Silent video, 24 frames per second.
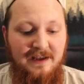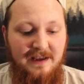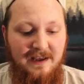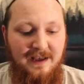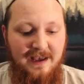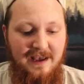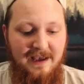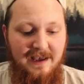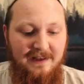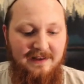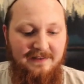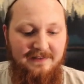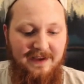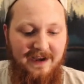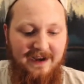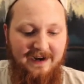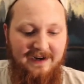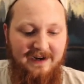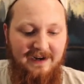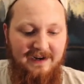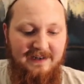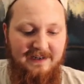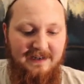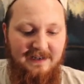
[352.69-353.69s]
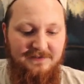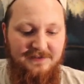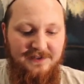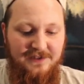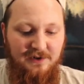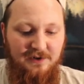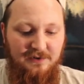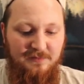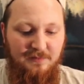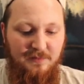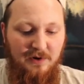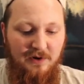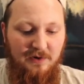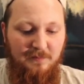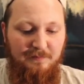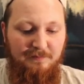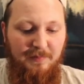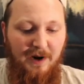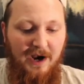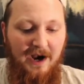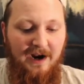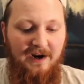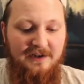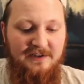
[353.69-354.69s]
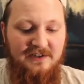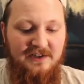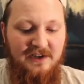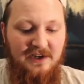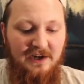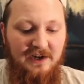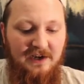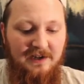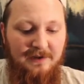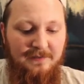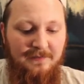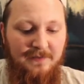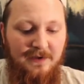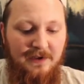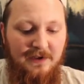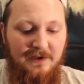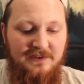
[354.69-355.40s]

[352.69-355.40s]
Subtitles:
and that kind of gives it a box cut.